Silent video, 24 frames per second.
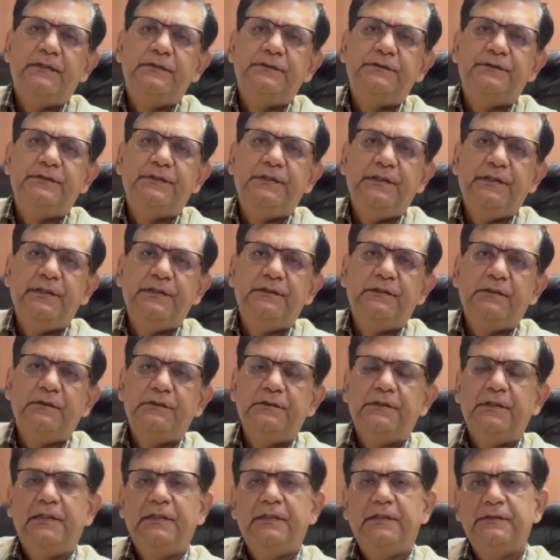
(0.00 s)
a sheath
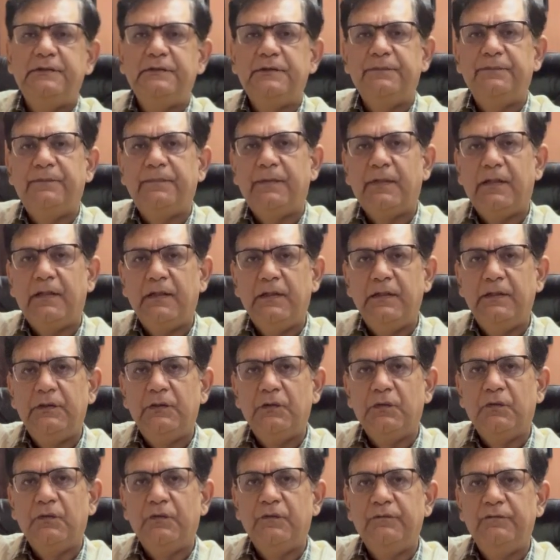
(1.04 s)
that is a
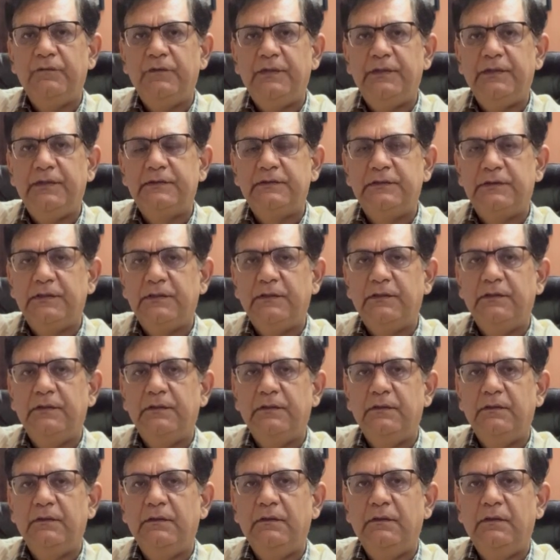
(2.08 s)
part of the
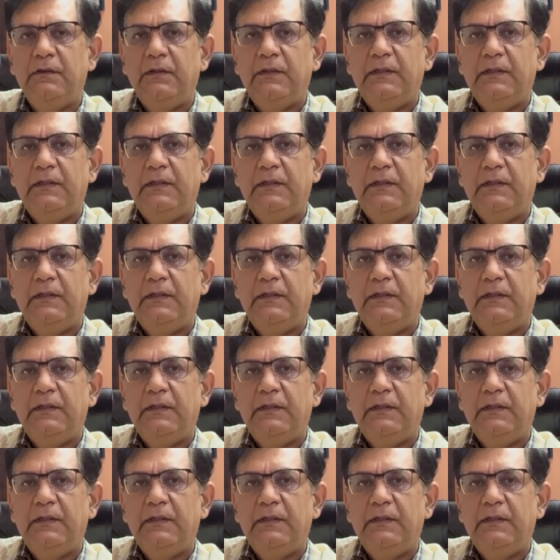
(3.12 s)
external